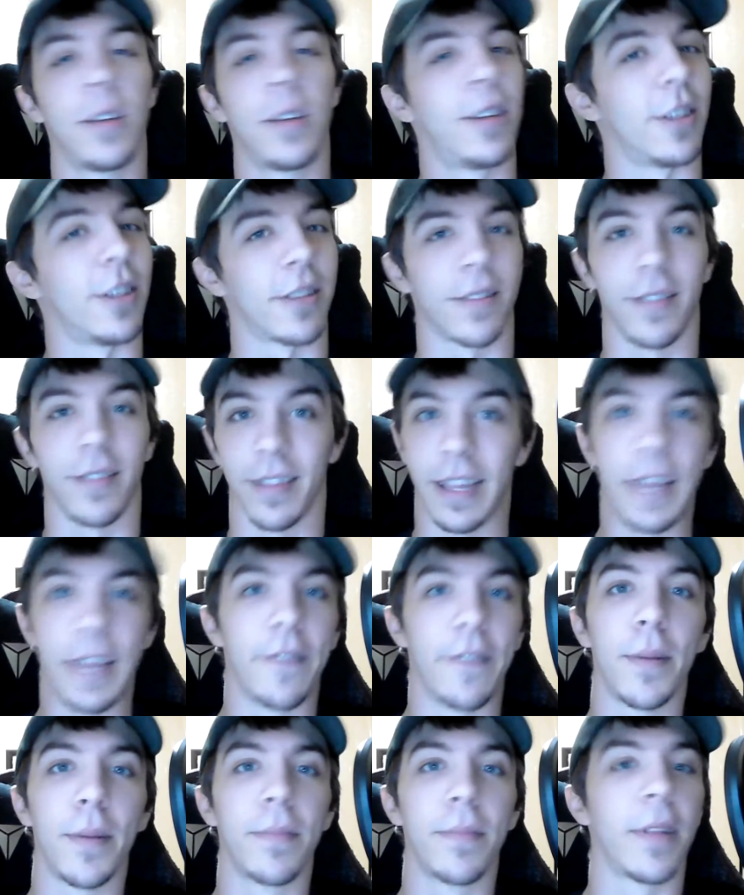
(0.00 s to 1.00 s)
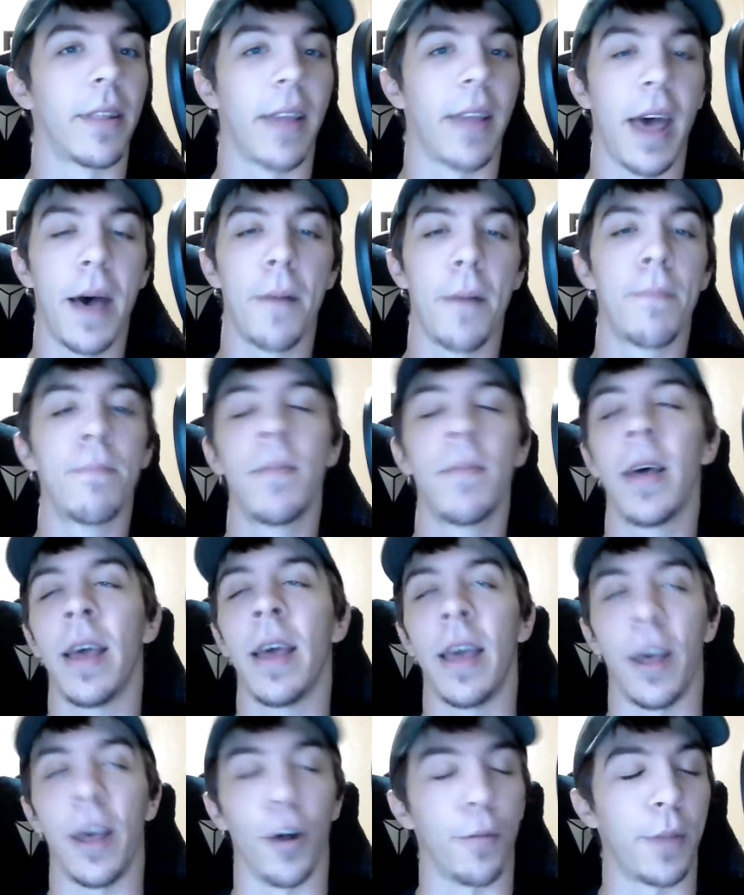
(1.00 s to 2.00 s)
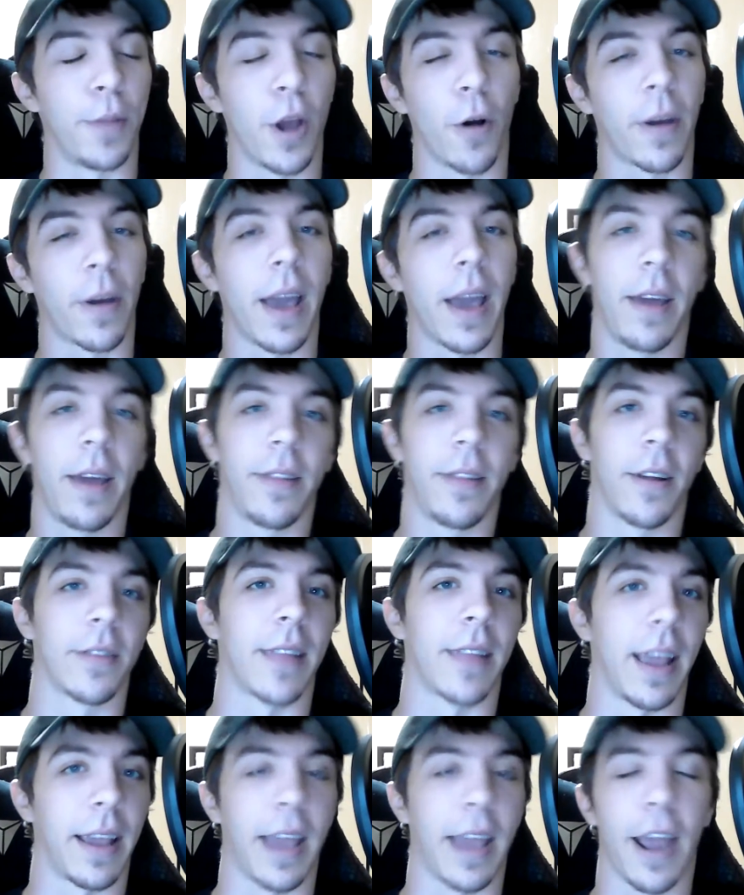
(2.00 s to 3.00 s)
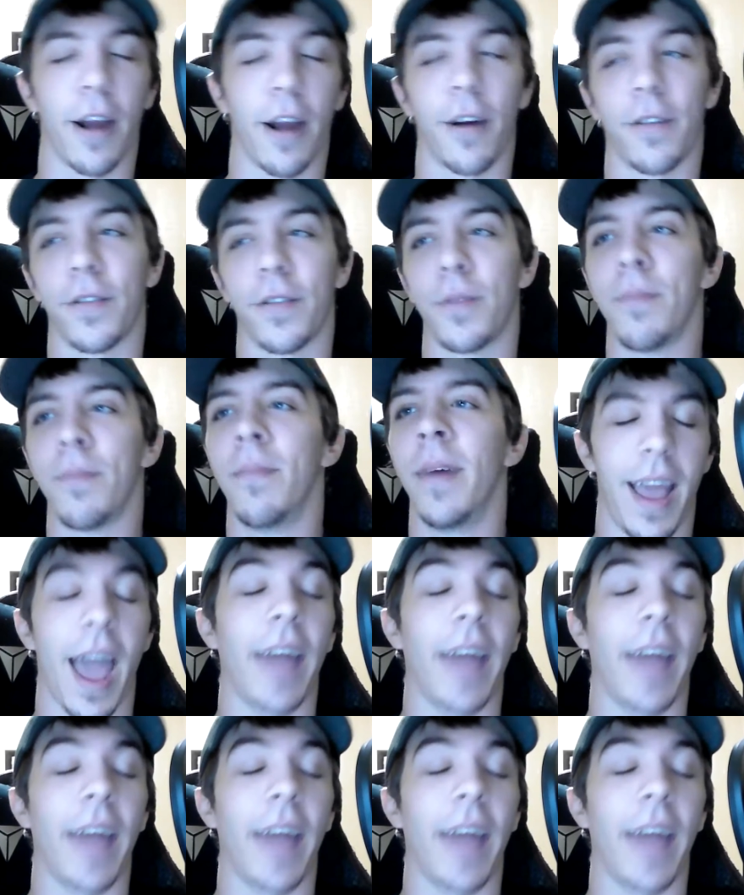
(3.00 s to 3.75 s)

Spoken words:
Just leave him to them. He'll be okay. They'll take care of him.